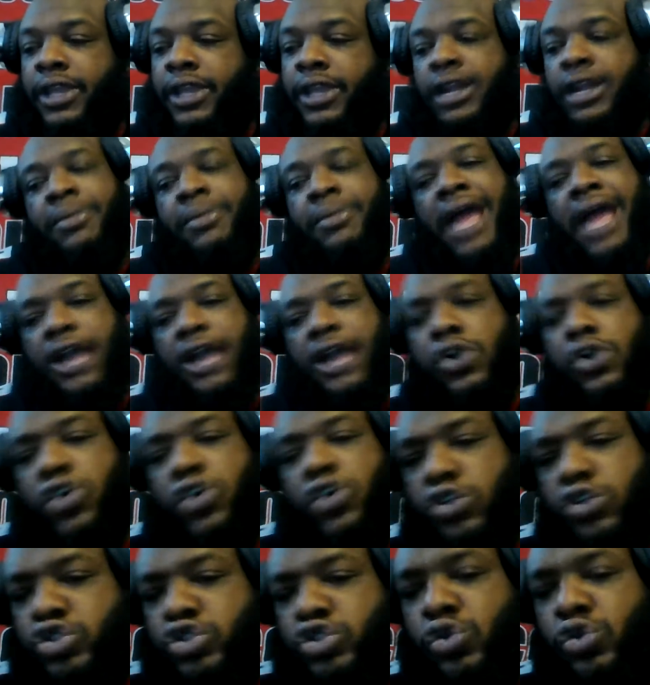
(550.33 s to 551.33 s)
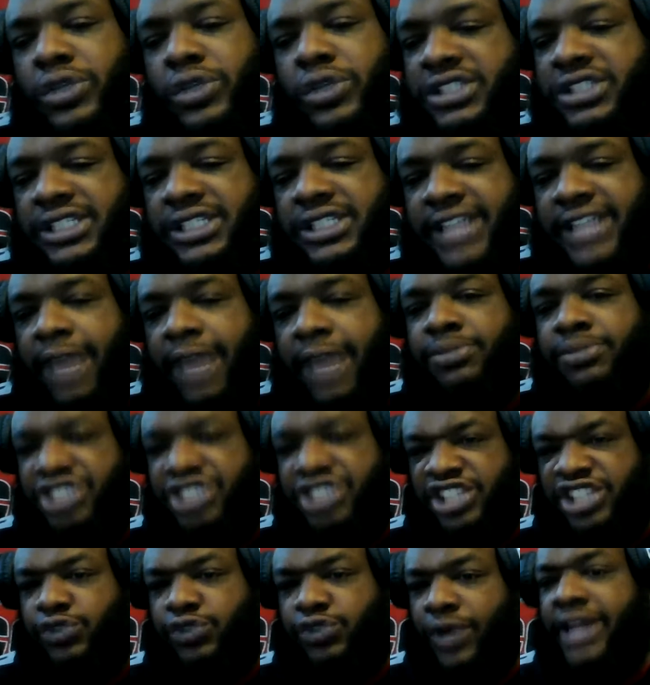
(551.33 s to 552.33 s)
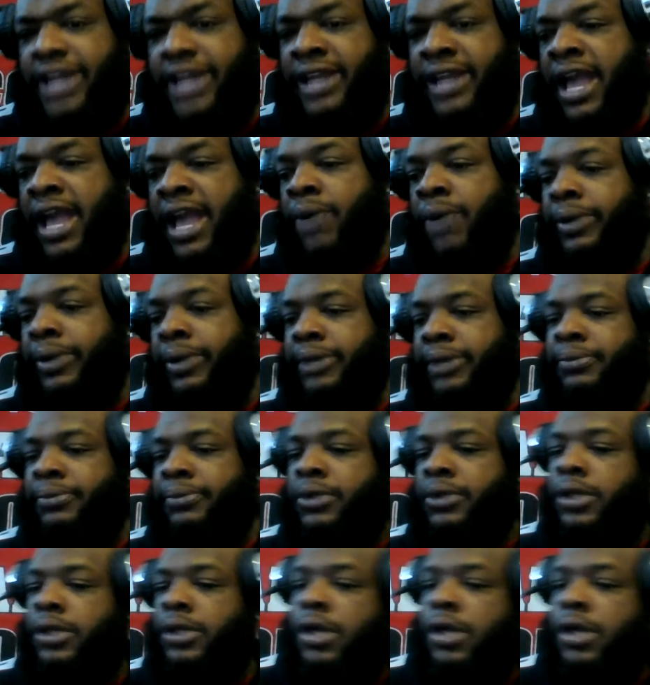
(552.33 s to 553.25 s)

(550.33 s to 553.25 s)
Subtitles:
And I'm not going to go too into depth just right now with them.